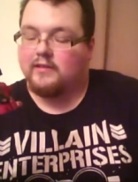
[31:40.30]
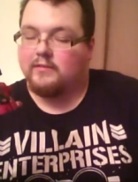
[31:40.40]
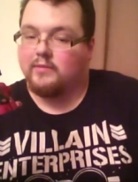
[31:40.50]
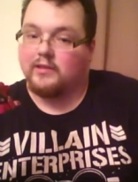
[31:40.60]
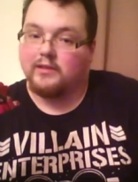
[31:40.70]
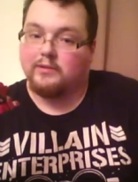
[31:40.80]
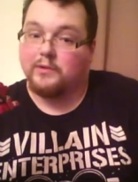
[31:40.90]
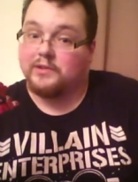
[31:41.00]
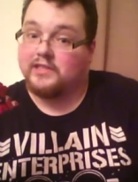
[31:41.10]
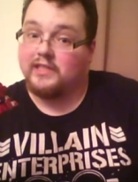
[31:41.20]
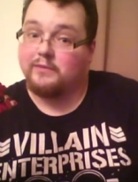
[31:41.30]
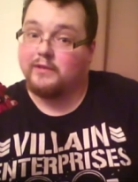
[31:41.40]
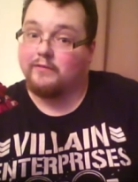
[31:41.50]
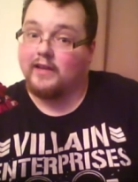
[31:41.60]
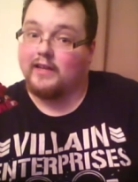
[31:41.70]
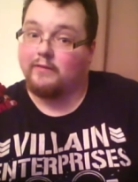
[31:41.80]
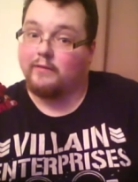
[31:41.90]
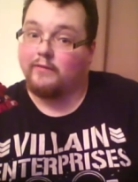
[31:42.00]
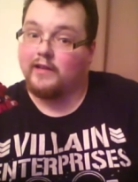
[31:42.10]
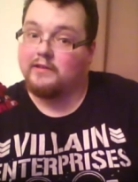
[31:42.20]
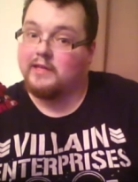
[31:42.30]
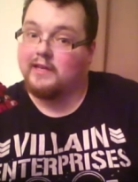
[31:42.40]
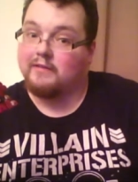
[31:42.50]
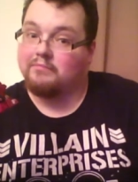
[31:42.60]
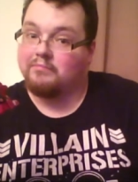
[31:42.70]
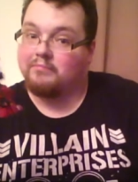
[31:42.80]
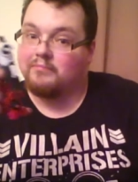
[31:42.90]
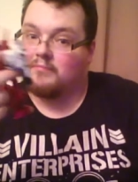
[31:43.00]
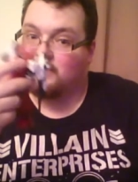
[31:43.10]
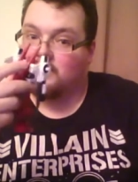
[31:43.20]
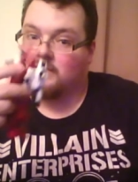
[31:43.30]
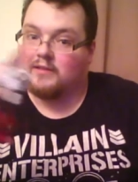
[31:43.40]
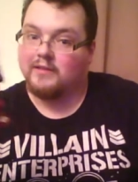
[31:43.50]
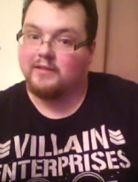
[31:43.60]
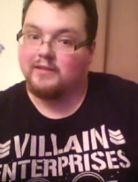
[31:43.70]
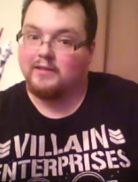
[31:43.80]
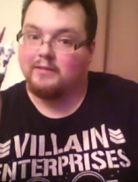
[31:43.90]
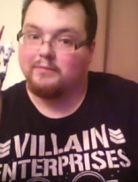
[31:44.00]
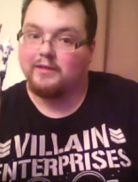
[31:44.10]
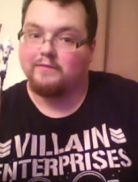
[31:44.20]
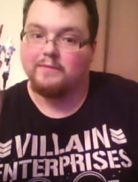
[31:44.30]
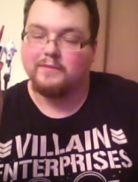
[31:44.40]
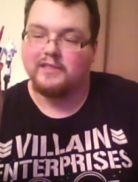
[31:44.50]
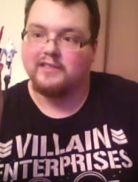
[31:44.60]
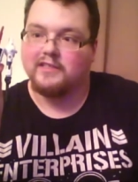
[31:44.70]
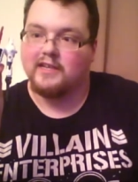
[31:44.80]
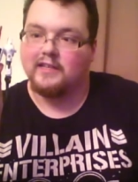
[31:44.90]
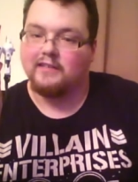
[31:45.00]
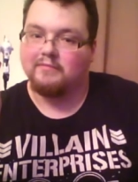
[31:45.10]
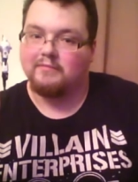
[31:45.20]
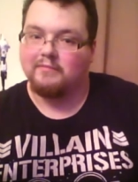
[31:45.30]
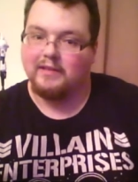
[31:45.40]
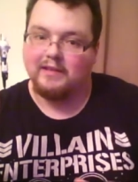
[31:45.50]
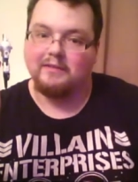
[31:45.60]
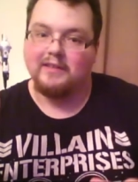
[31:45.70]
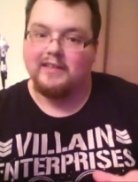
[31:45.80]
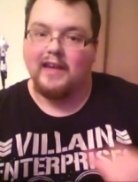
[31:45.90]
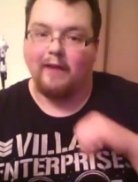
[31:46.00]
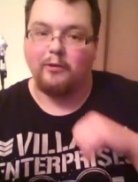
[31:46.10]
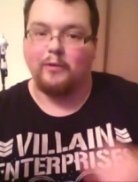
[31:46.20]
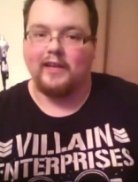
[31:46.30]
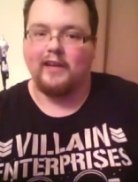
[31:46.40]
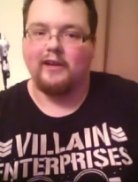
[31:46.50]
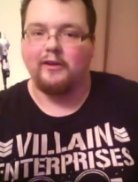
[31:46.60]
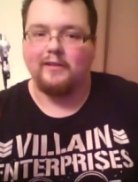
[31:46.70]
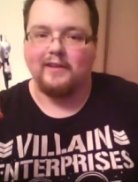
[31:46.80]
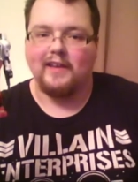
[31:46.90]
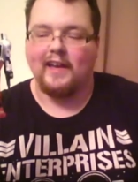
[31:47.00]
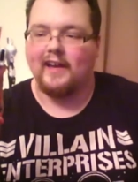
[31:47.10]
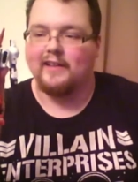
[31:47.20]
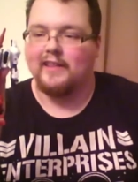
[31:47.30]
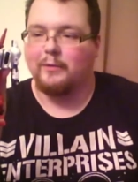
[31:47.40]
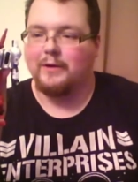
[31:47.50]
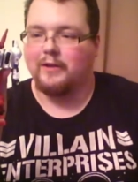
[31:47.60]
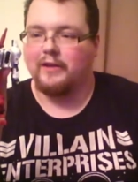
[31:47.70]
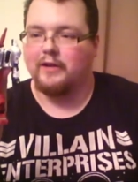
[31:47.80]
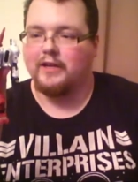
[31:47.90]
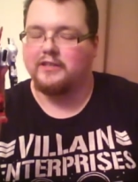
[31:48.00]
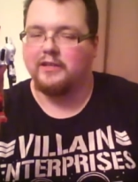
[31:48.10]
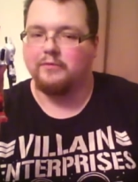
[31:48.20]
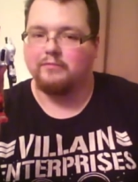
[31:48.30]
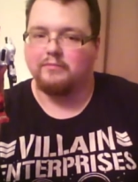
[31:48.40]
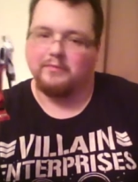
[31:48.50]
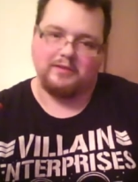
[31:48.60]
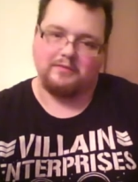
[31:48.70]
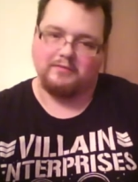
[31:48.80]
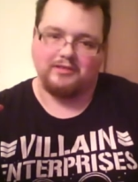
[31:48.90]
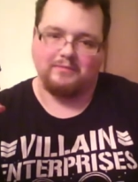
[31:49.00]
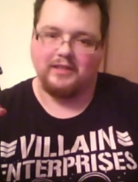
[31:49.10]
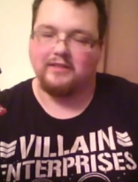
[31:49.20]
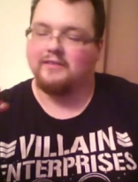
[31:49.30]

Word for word: Oh, we'll see if I can ever find them. But from Six Gun and everyone here at That Weird Collector HQ, it's just me.